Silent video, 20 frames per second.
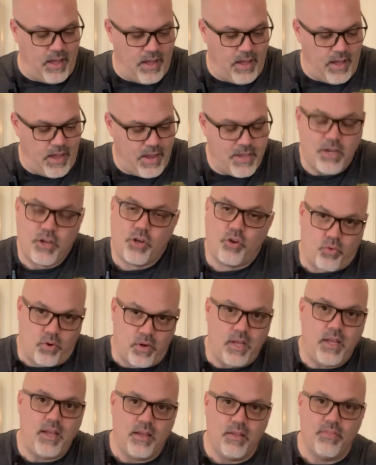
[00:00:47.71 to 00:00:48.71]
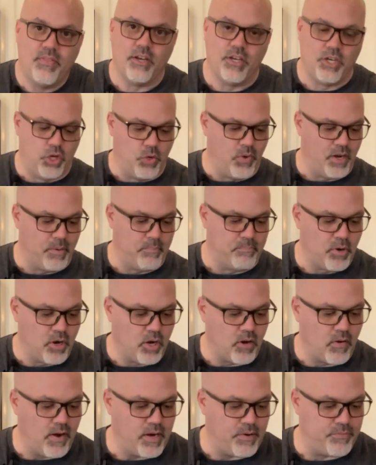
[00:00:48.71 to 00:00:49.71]
I agree that doing a
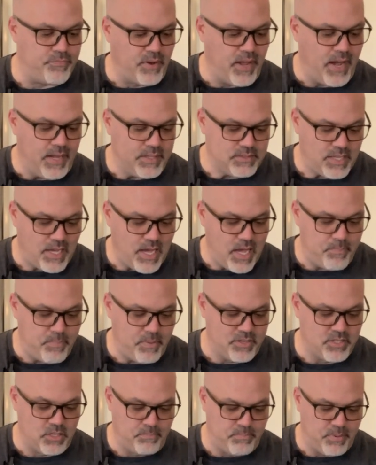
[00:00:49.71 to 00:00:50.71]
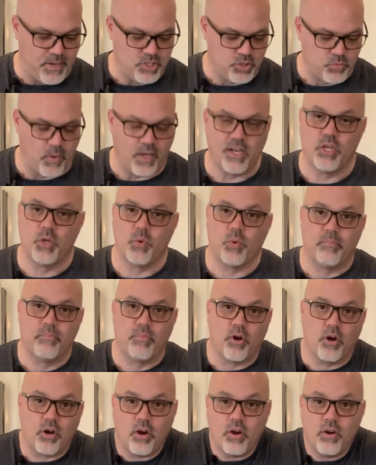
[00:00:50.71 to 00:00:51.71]
burger on a flat top is the best way to do a
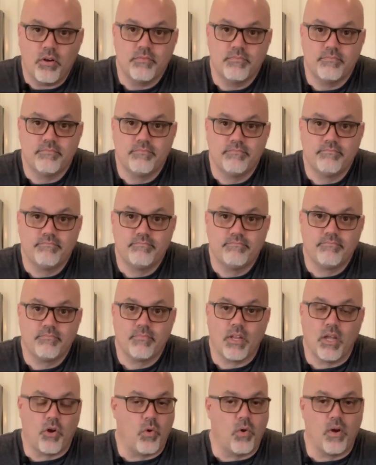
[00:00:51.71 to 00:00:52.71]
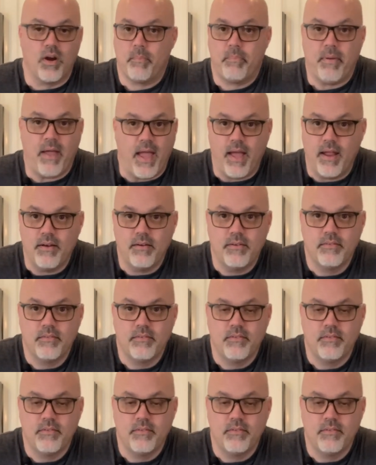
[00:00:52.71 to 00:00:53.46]
burger or in a pan.